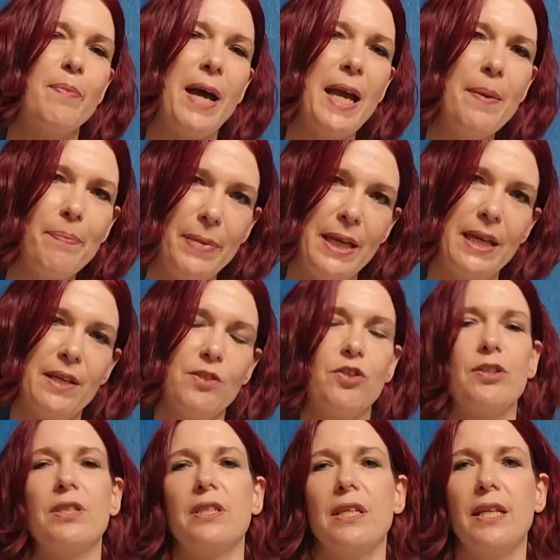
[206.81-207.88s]
might be
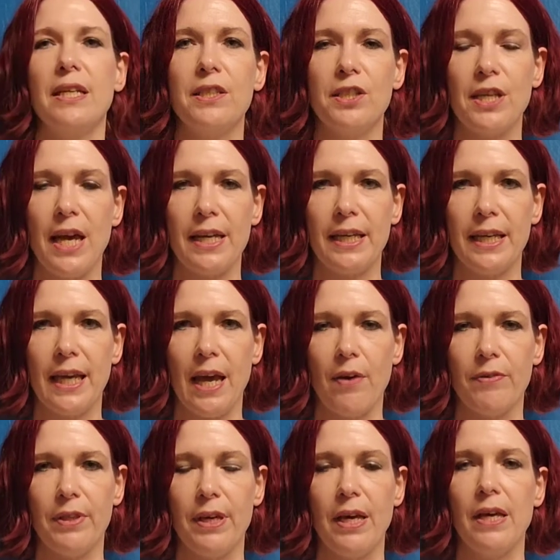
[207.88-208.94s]
interested in checking
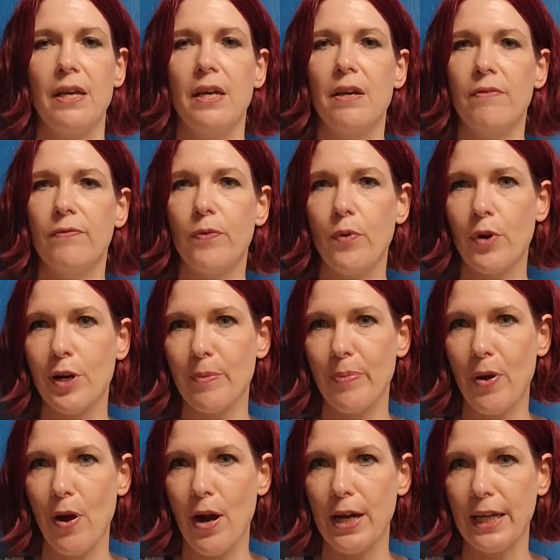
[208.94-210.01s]
out the Forward
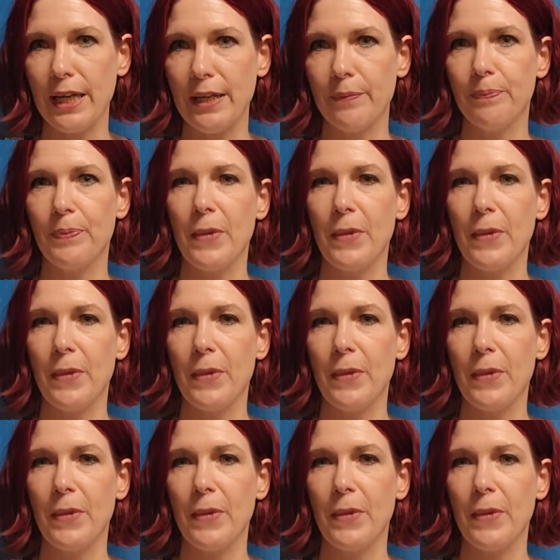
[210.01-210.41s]
Party.